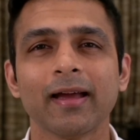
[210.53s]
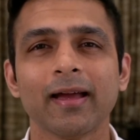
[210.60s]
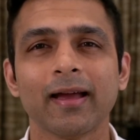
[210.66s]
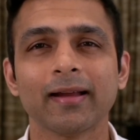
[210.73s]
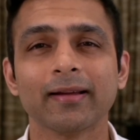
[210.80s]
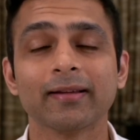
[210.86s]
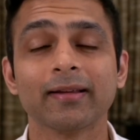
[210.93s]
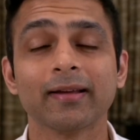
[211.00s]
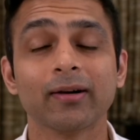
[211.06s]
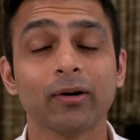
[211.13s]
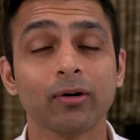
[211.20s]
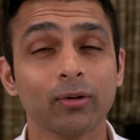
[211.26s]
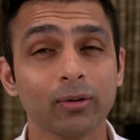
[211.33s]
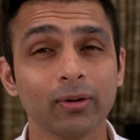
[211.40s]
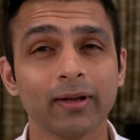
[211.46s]
and the
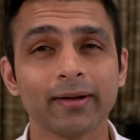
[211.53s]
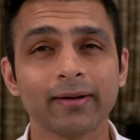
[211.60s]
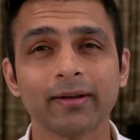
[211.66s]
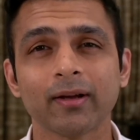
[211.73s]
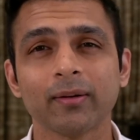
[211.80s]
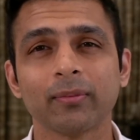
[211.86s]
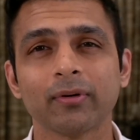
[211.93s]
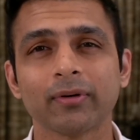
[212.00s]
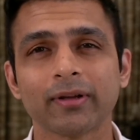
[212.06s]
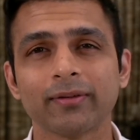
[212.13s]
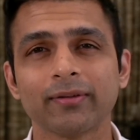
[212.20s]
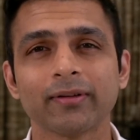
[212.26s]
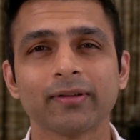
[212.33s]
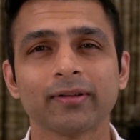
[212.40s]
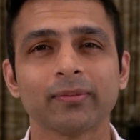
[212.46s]
whole idea about
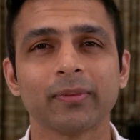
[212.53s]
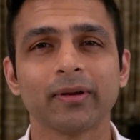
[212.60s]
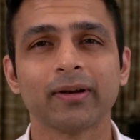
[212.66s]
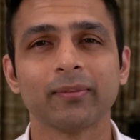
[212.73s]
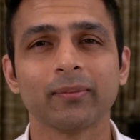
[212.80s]
giving this man